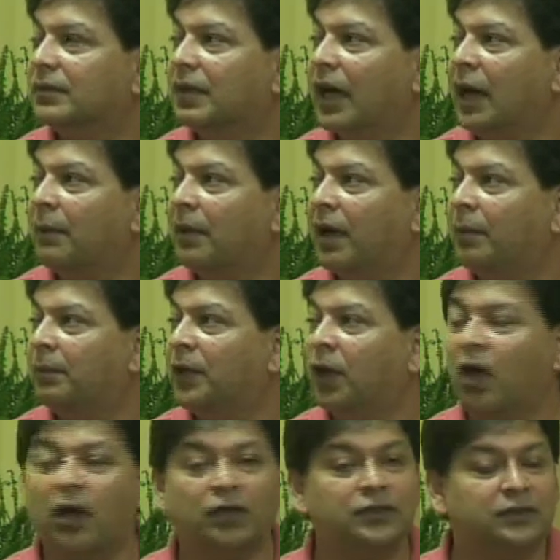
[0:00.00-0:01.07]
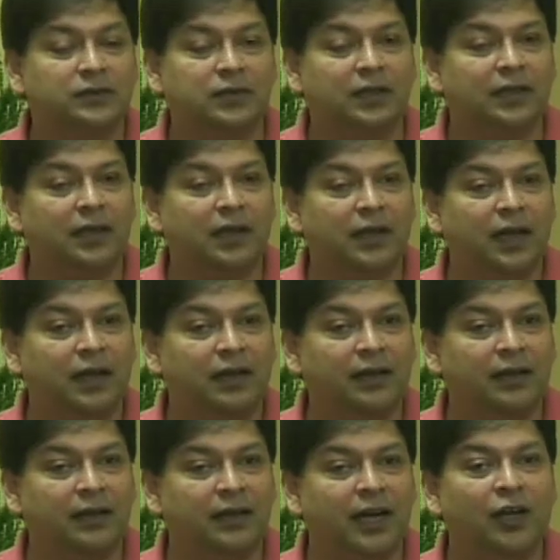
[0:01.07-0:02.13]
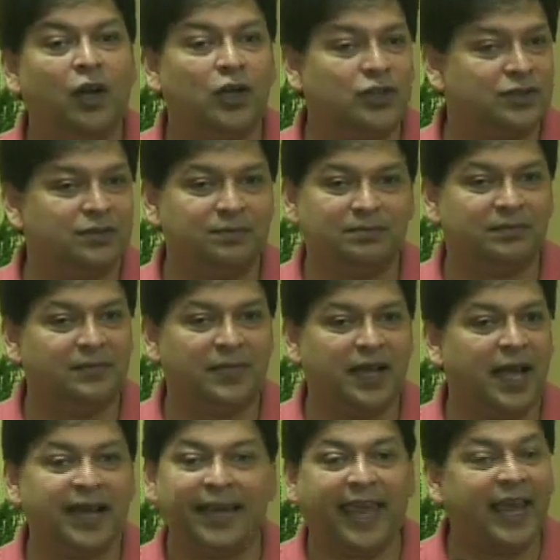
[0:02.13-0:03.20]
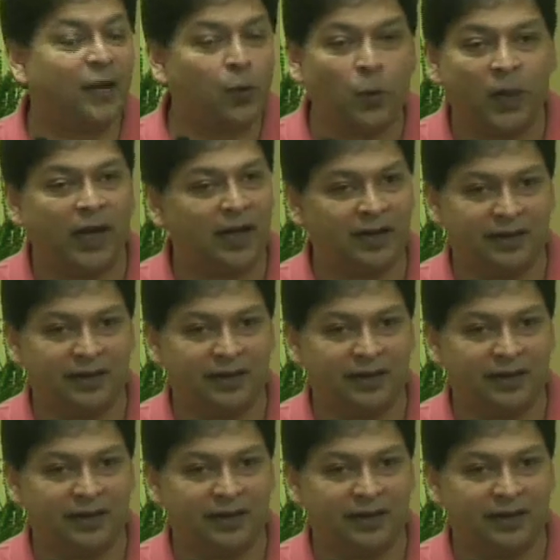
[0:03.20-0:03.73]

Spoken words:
I'm lost. Lost. I can't win.